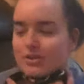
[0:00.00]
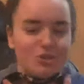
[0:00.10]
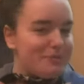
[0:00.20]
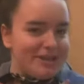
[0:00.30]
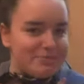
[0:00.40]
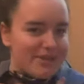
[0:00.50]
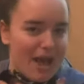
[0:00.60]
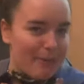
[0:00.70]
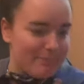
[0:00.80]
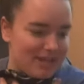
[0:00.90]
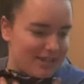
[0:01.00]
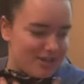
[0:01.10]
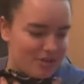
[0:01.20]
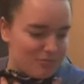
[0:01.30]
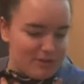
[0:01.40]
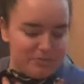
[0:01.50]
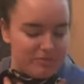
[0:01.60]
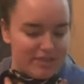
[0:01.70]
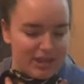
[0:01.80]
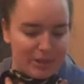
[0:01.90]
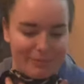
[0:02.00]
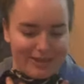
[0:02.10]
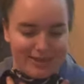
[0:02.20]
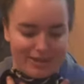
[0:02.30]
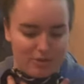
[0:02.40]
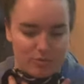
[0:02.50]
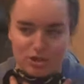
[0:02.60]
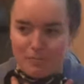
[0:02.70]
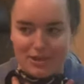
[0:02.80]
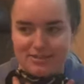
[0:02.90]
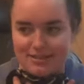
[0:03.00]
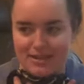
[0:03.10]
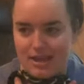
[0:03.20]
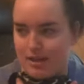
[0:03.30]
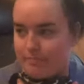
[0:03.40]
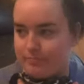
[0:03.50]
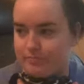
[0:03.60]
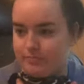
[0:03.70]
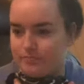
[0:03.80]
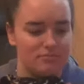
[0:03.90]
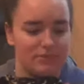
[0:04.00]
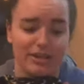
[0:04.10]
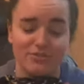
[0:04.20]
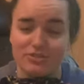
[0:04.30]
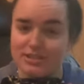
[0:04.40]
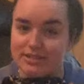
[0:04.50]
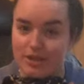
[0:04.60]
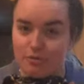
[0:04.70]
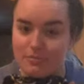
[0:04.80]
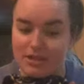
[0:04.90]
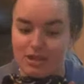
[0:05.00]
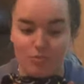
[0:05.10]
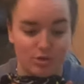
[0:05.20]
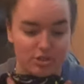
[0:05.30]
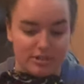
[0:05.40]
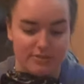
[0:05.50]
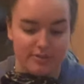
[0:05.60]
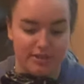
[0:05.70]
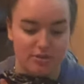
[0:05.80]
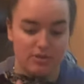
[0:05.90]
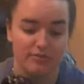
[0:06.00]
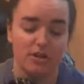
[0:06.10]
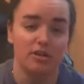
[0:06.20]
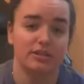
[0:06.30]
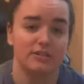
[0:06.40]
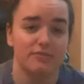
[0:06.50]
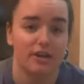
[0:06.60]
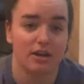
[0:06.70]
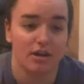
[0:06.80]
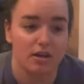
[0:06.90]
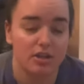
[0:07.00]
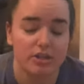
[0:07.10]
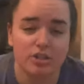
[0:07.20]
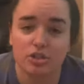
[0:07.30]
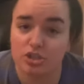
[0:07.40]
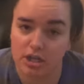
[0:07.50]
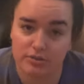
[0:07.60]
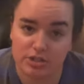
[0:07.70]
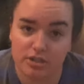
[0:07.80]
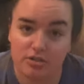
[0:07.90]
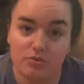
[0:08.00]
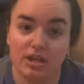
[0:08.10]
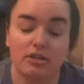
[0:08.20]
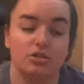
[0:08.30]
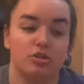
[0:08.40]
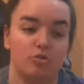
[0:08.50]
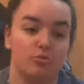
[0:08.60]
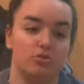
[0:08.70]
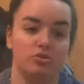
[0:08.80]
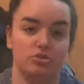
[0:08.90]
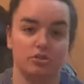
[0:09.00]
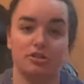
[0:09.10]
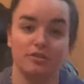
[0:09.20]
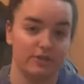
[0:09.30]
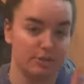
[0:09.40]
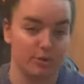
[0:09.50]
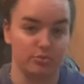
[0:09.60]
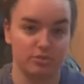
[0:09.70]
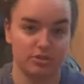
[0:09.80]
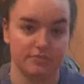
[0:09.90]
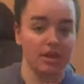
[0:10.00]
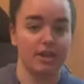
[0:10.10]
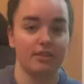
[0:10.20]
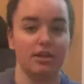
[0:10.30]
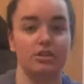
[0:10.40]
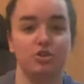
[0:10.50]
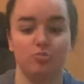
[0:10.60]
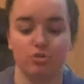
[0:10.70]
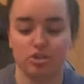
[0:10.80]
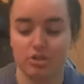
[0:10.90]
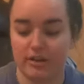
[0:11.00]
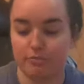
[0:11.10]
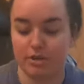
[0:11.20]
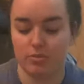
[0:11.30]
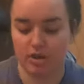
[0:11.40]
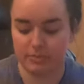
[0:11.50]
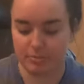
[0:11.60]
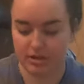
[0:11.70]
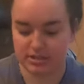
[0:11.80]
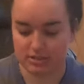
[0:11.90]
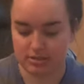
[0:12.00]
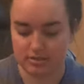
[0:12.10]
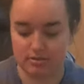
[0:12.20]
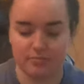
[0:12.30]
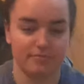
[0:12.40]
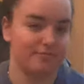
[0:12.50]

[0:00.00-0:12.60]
Just makes me happy, you know, makes me feel like a big kid, which I basically am. Thanks for sitting down with me and watching this video. If you got this far, shout out to you. Thank you so much. Love you the most. Thank you so much to everybody who got me presents.